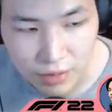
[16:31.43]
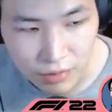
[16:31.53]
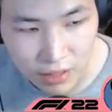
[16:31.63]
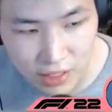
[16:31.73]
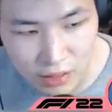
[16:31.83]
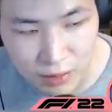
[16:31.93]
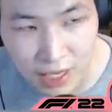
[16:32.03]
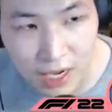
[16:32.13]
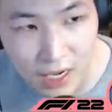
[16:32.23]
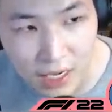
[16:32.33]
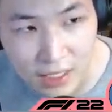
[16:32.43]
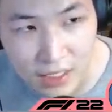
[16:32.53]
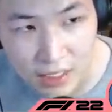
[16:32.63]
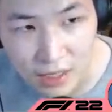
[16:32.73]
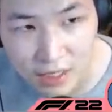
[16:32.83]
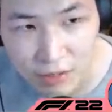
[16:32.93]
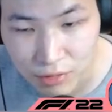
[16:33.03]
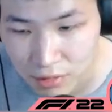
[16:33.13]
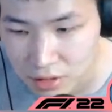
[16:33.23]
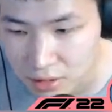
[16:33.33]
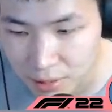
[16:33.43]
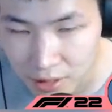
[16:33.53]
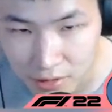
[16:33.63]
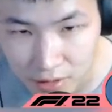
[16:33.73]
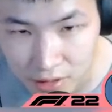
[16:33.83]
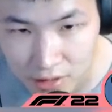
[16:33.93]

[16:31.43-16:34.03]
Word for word: to release behind Lando Norris apparently,